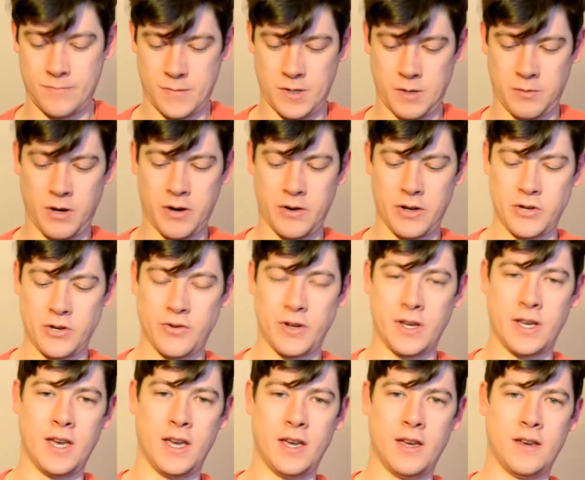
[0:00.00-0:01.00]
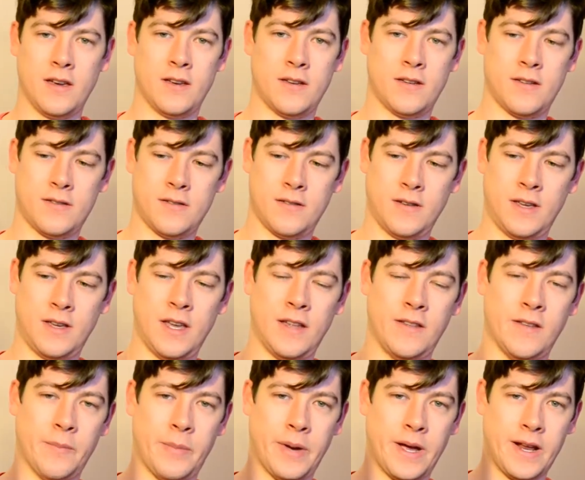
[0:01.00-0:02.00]
I'm currently drinking
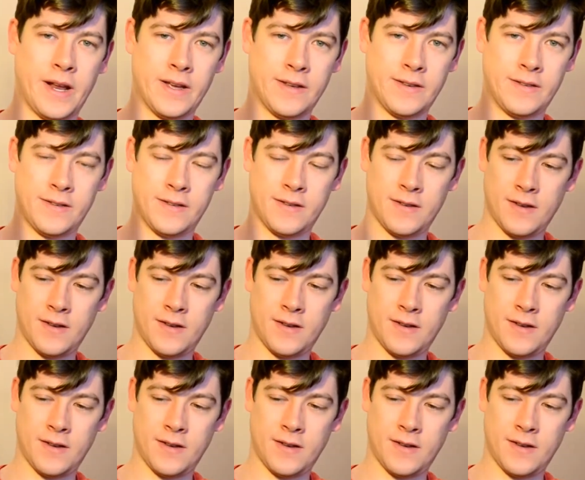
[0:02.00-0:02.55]
Quita Penas,